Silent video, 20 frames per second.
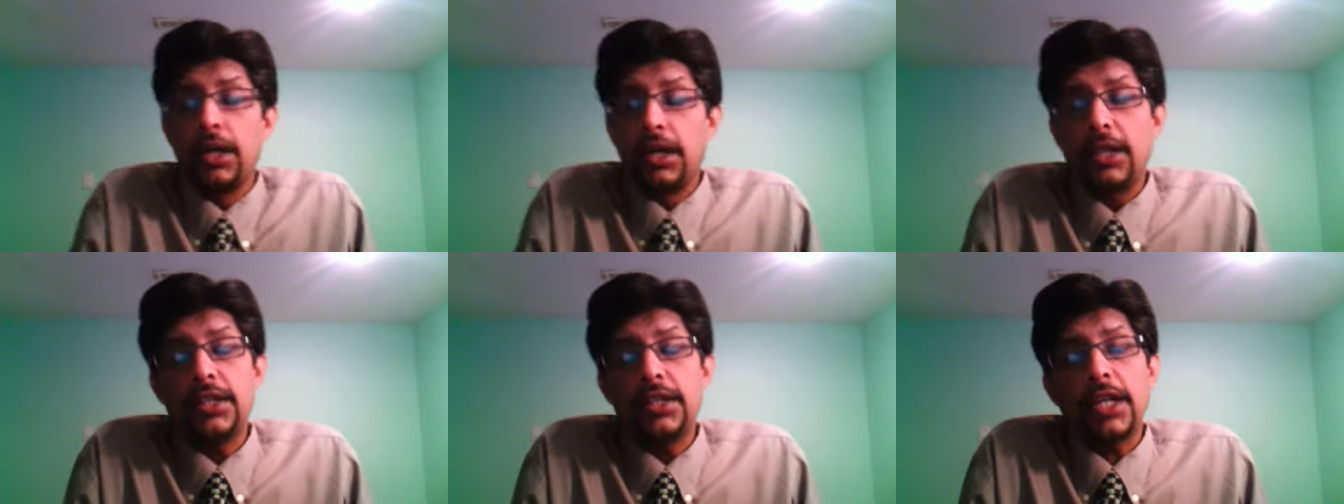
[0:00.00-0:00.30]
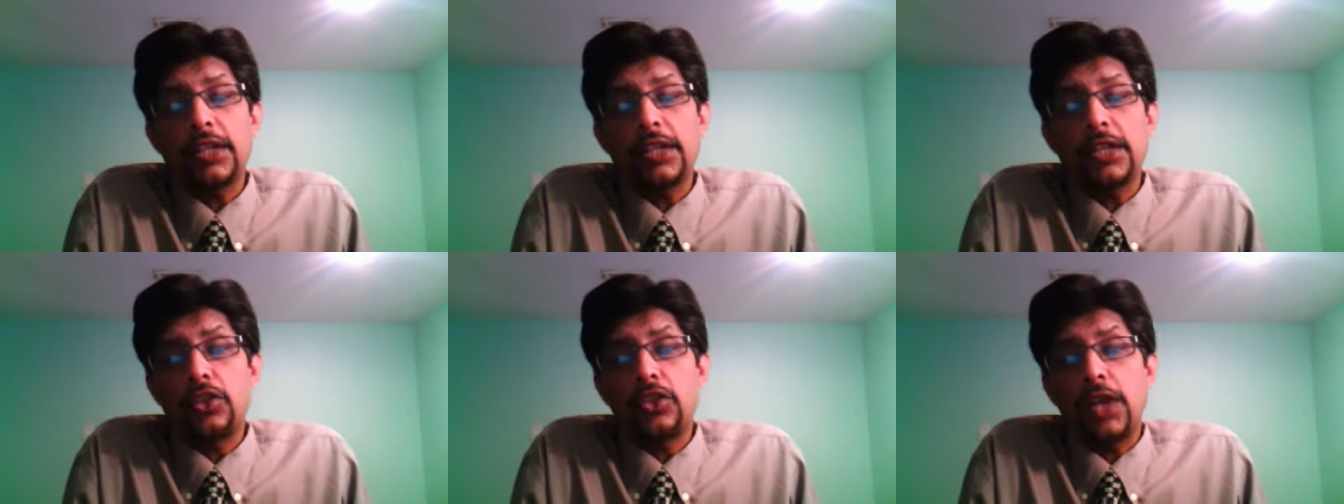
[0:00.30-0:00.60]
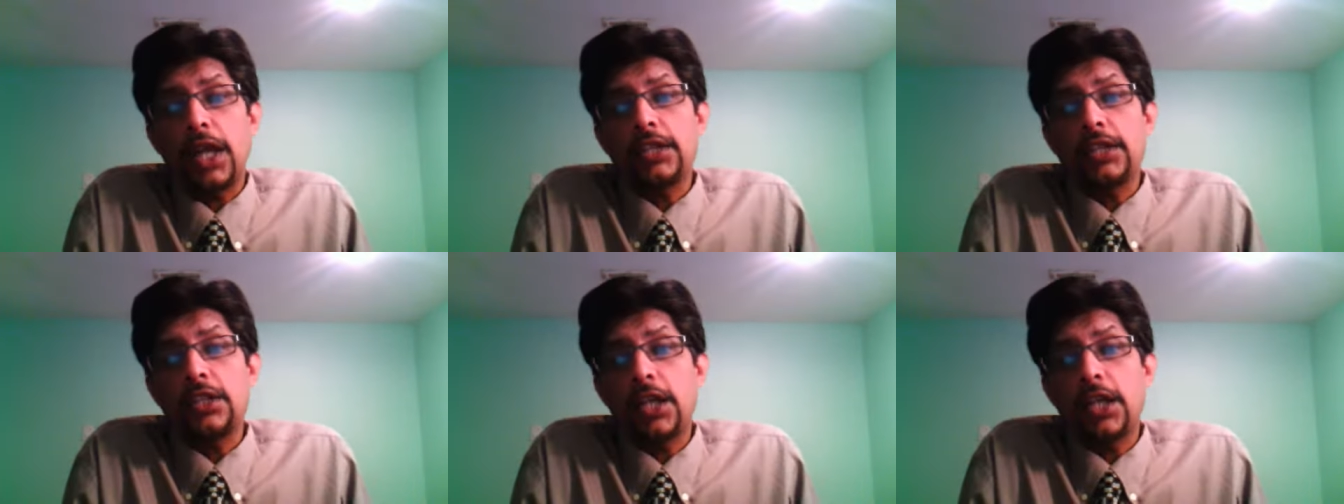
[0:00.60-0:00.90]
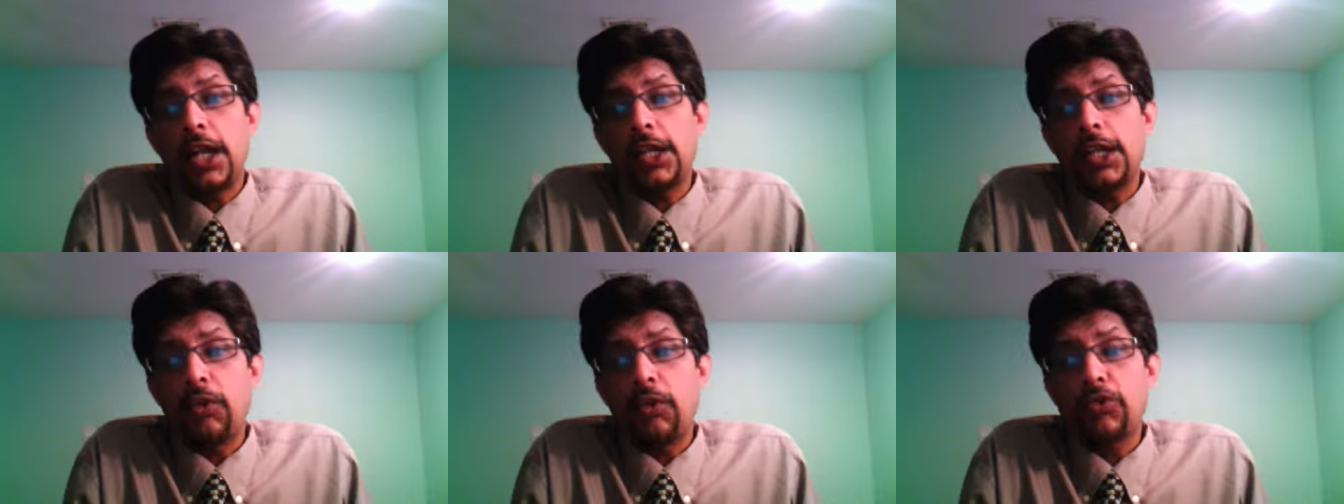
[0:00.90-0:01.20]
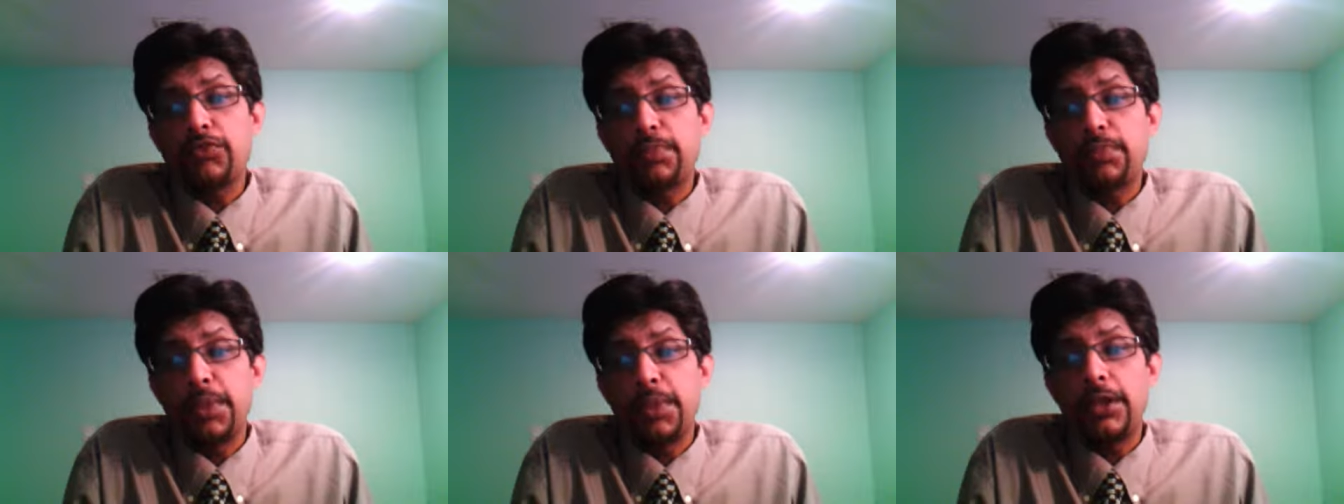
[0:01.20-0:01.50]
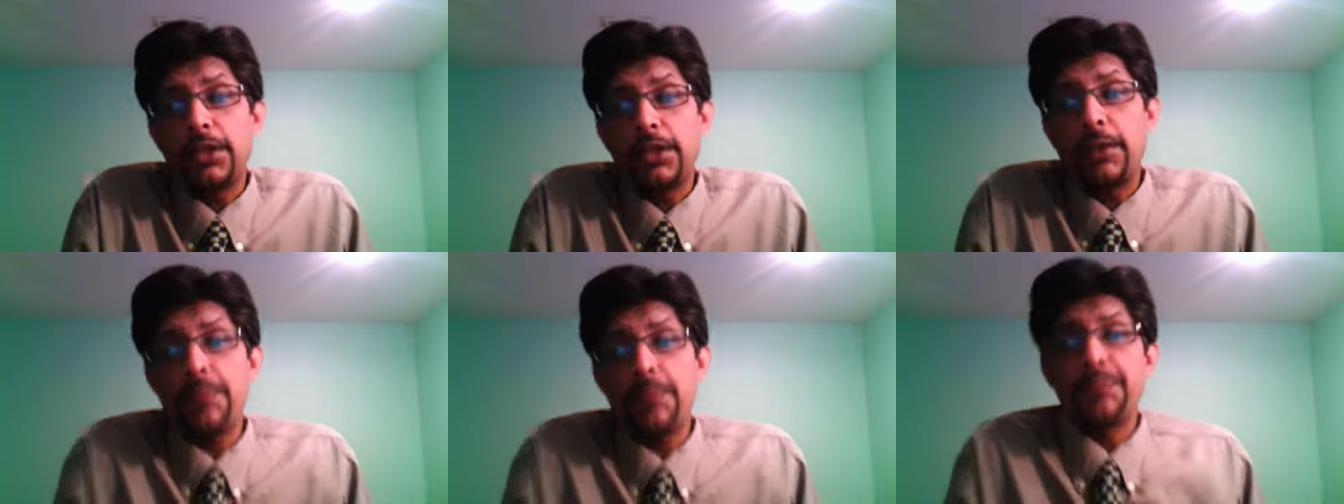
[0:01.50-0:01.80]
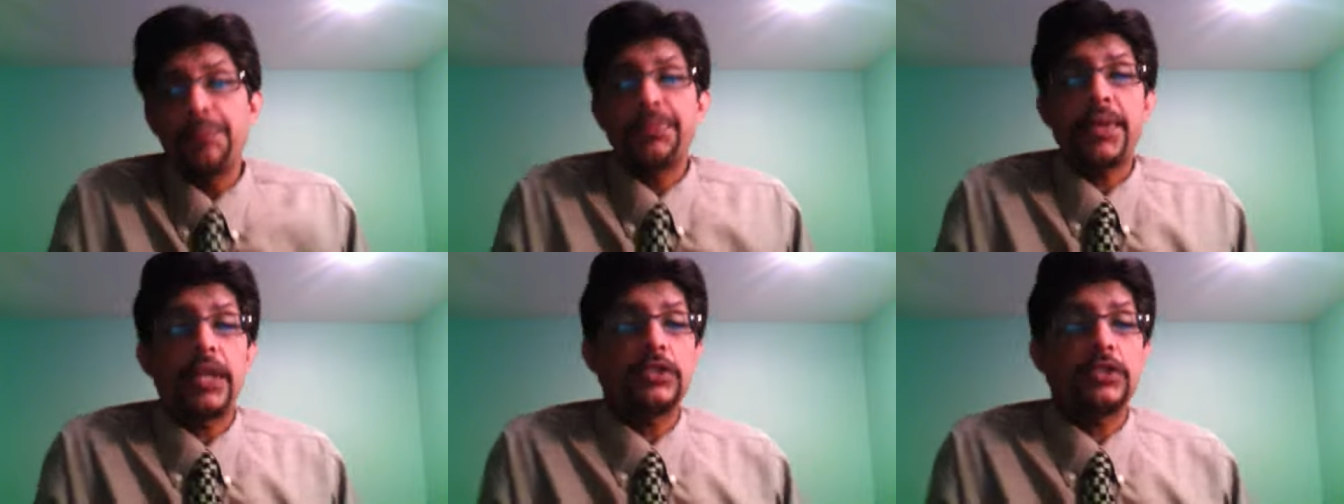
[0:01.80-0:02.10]
Uh, Nathan Lyon, the right-arm spinner,
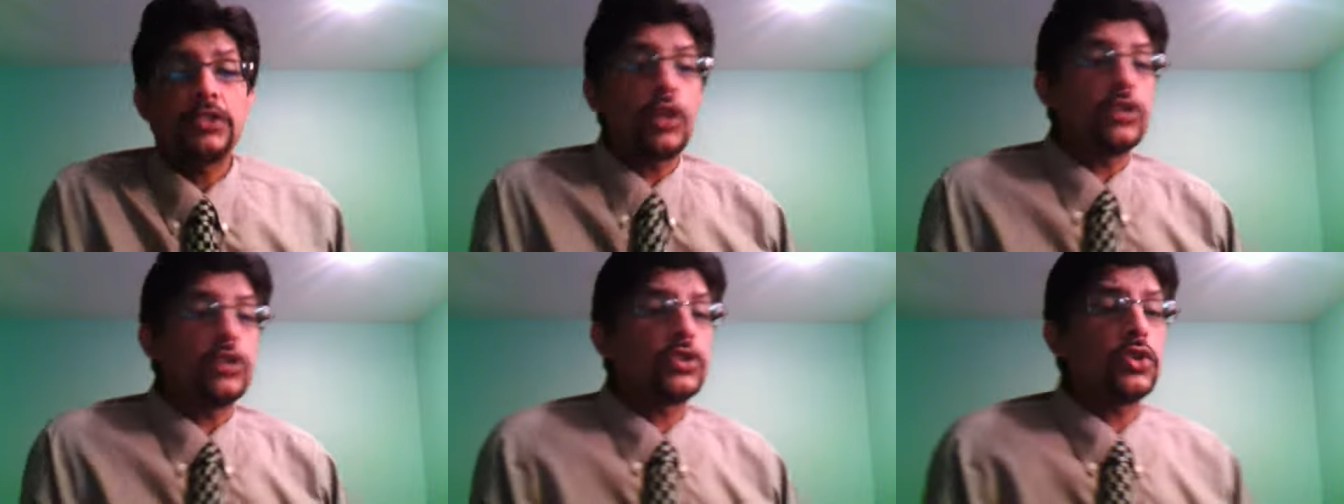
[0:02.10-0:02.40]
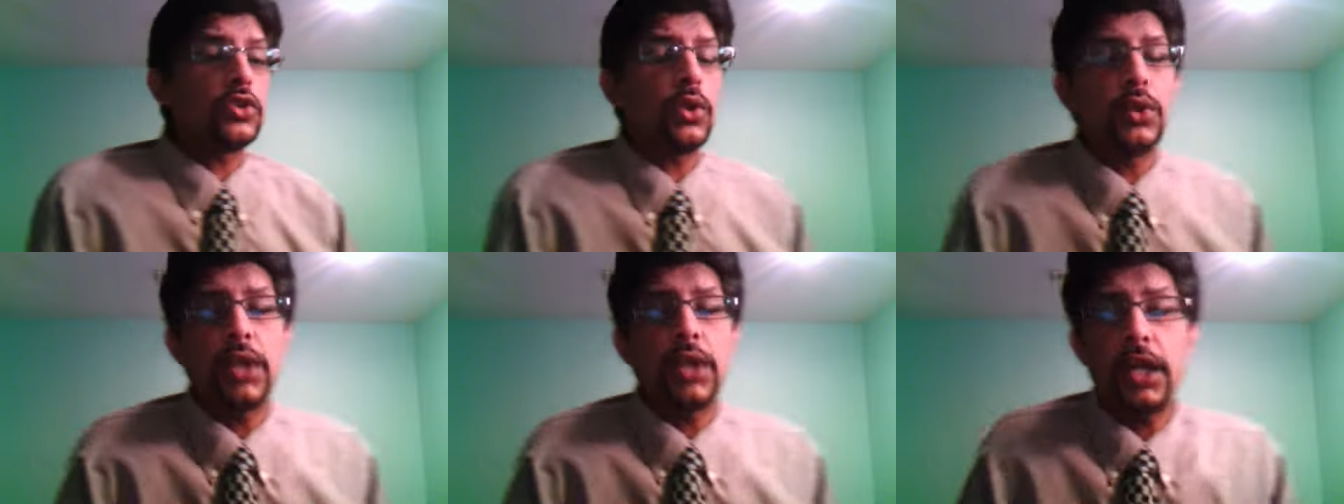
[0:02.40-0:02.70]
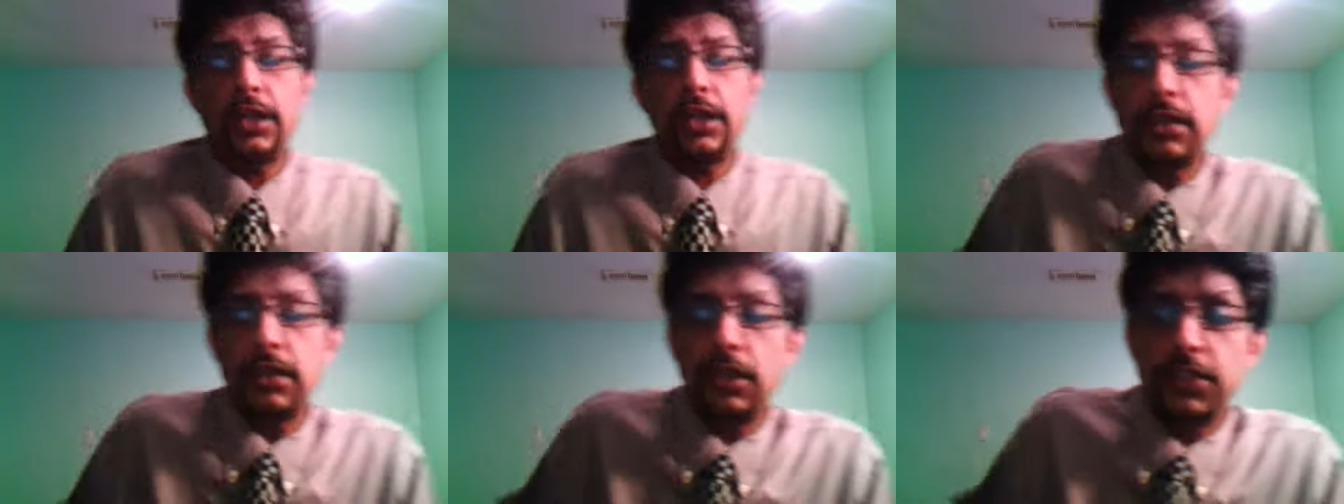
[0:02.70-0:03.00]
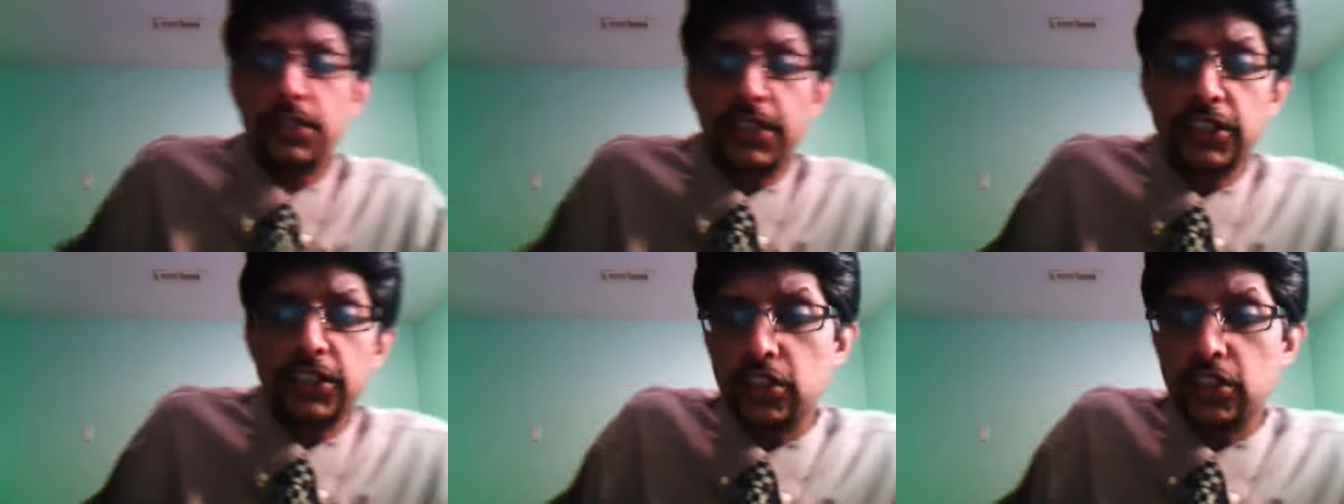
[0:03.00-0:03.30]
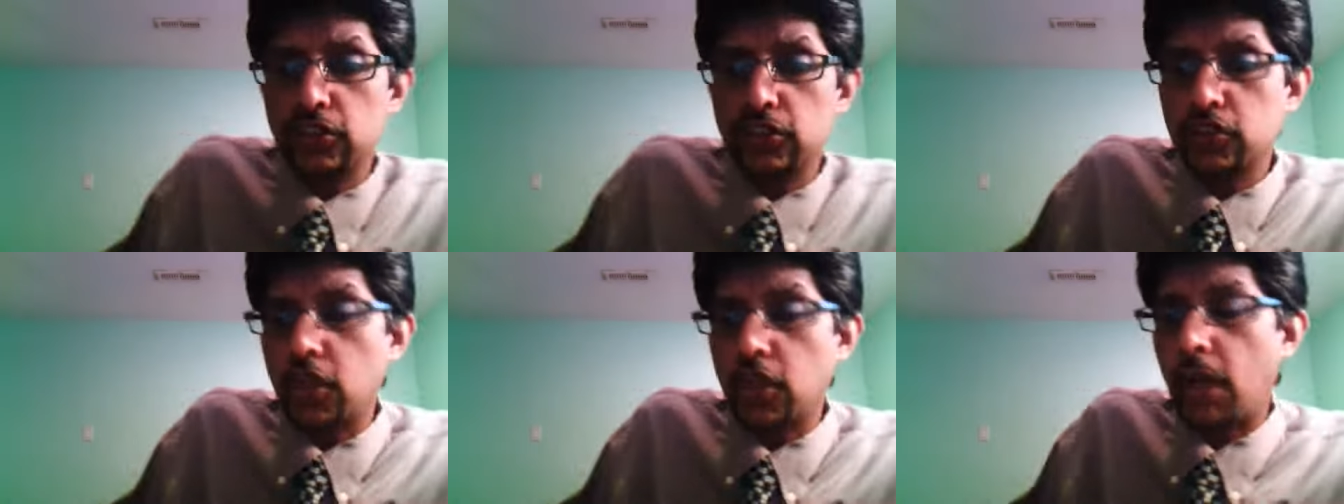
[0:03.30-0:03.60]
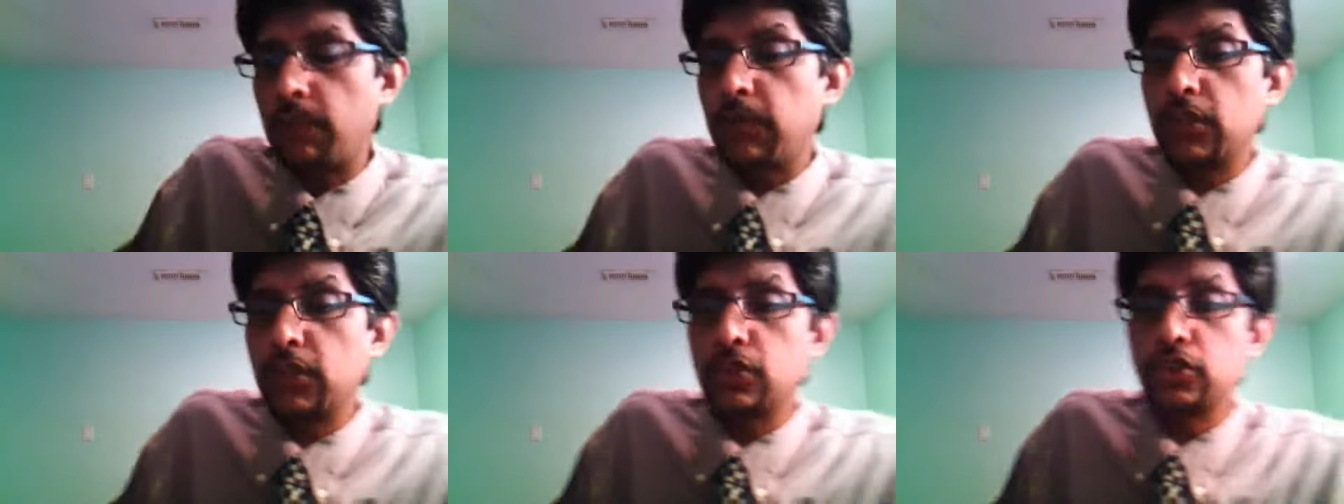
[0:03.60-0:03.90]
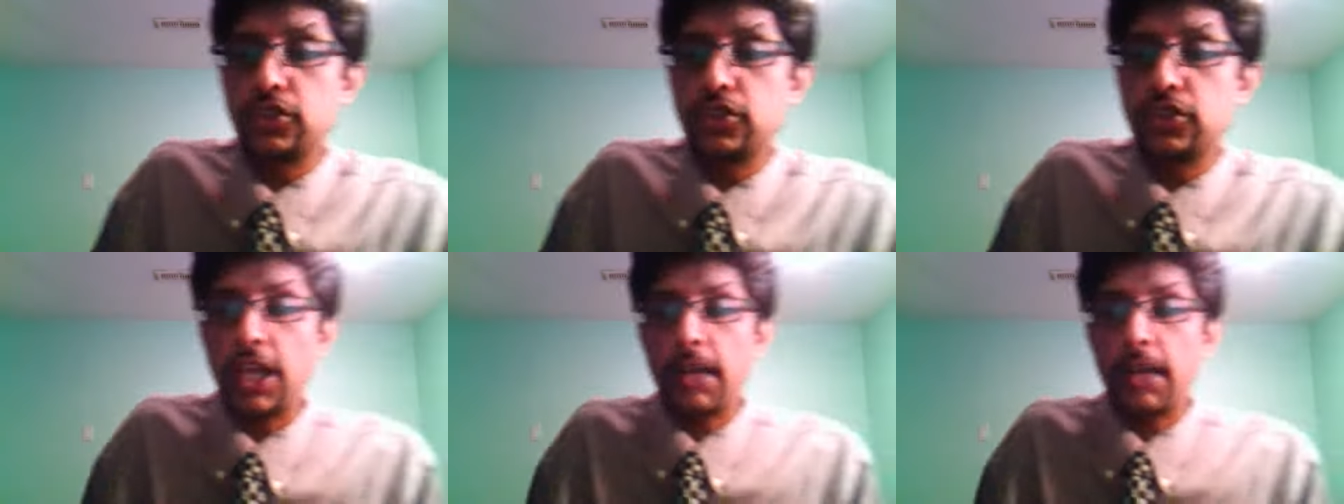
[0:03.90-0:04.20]
has also done a decent job, one
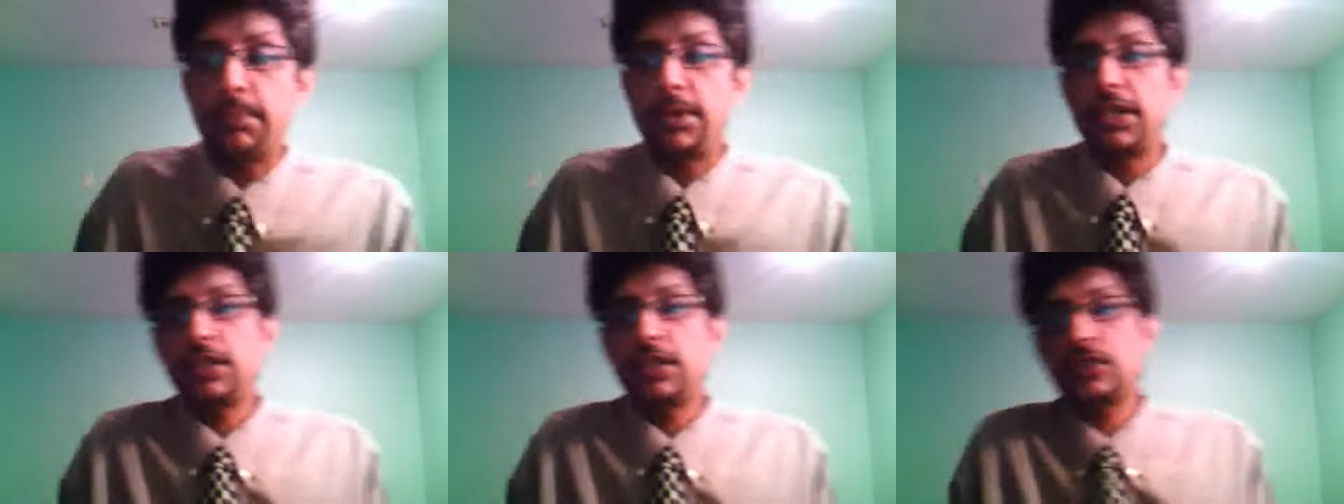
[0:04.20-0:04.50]
could say, but he has,